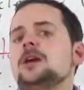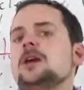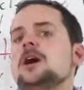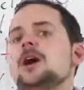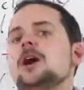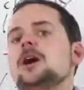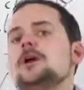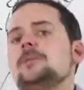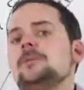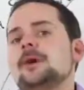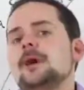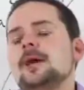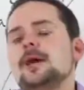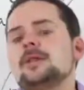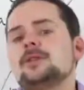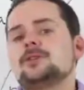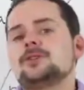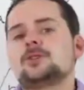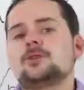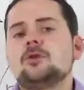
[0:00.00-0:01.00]

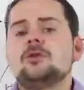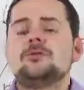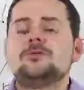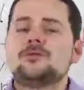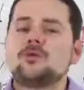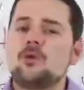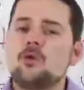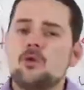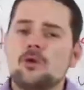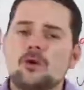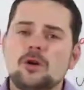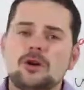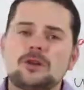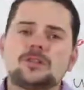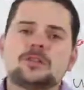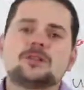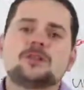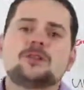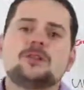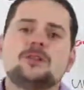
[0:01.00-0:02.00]
And so, of
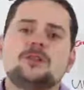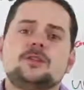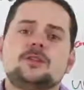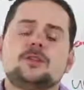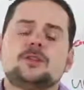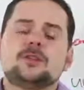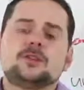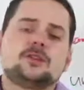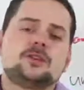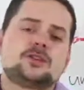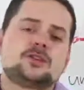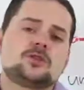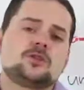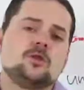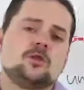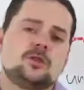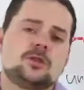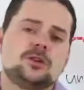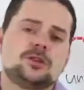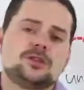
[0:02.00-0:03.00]
course, the
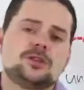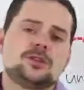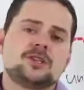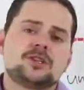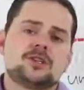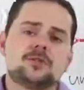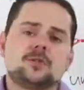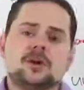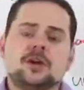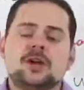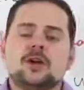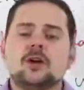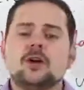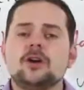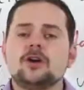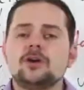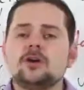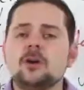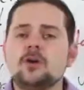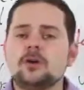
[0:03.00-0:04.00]
scores this way
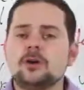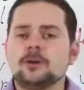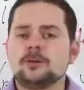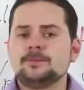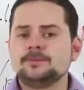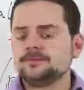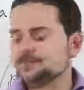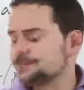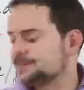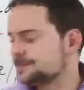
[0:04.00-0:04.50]
are lower.